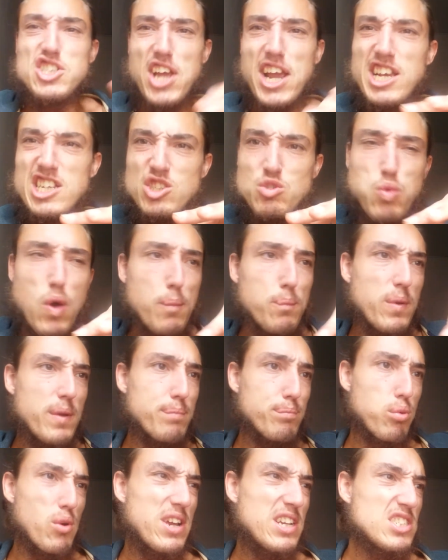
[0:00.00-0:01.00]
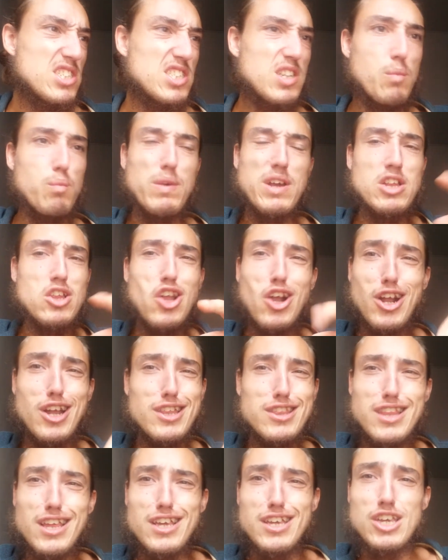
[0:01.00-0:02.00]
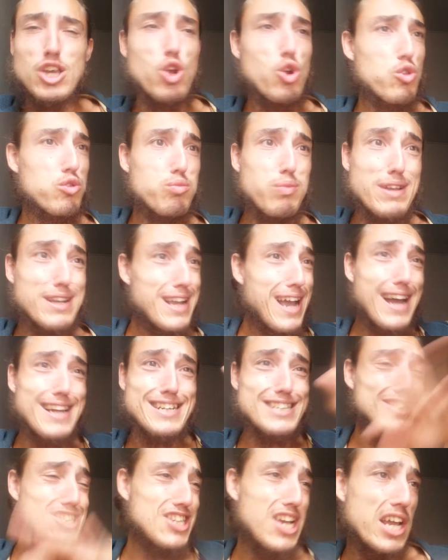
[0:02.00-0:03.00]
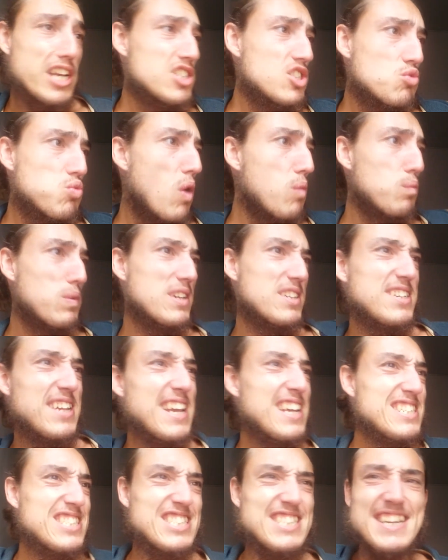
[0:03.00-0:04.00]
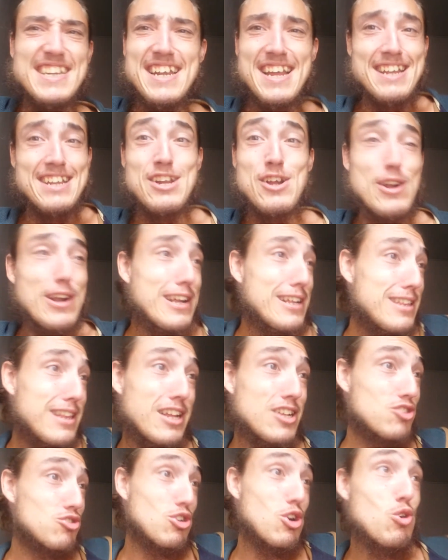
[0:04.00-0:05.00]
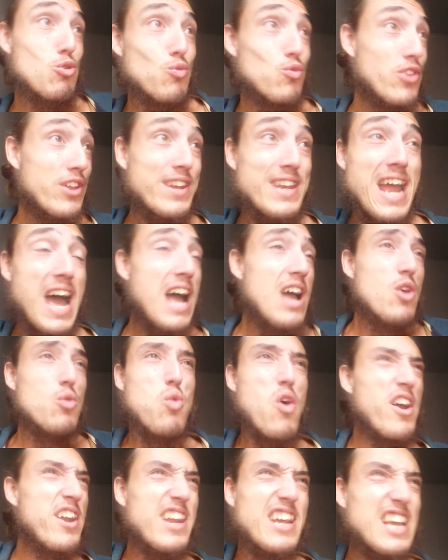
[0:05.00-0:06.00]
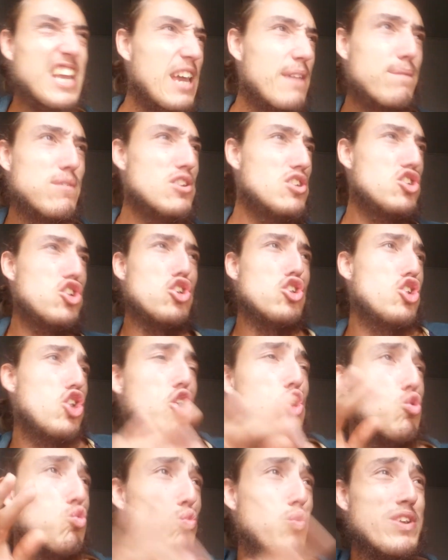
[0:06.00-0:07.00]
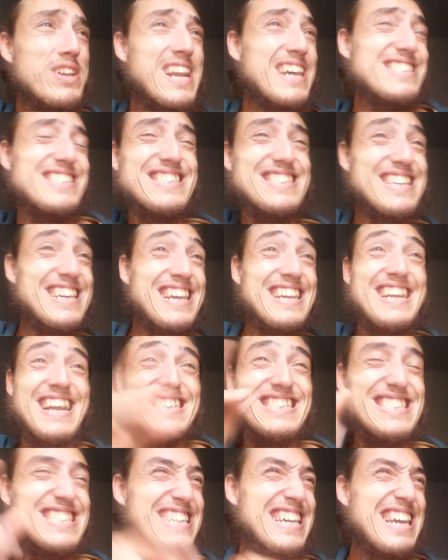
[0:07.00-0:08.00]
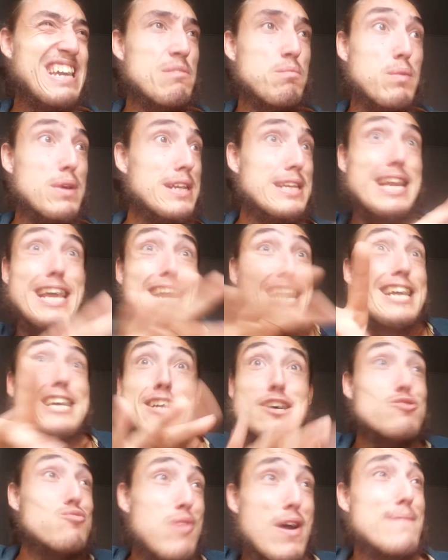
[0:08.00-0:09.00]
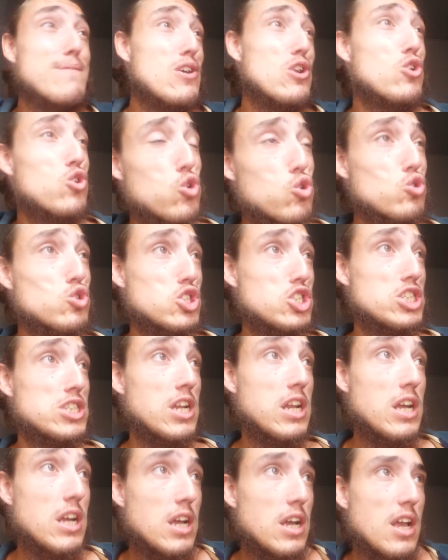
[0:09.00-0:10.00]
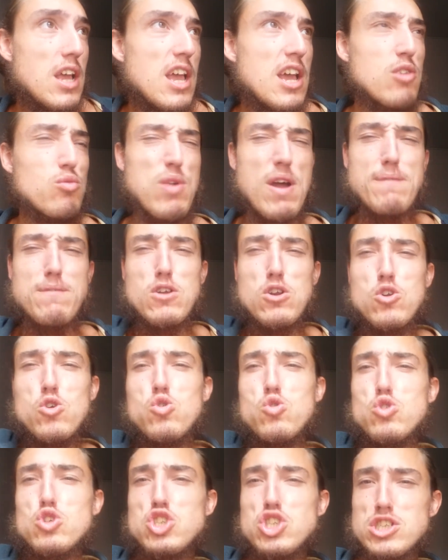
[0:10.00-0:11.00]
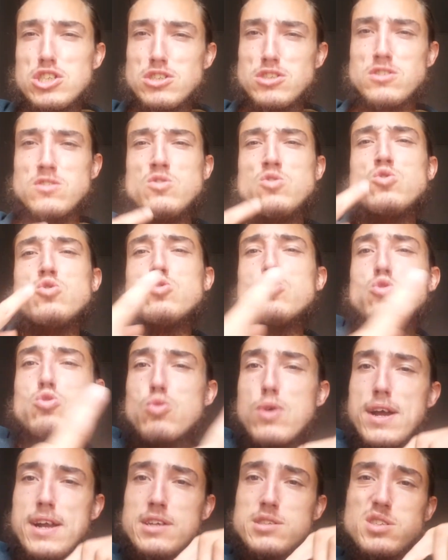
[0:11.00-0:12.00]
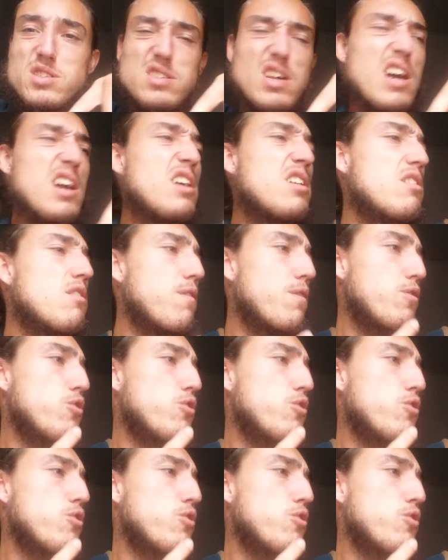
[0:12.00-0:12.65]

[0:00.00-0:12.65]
change what we preach, and we look at the youth. We gotta change what we teach, and then look at the truth. And I wanna give it to you, and I see, we need a revolution. Revolution, a new way to cycle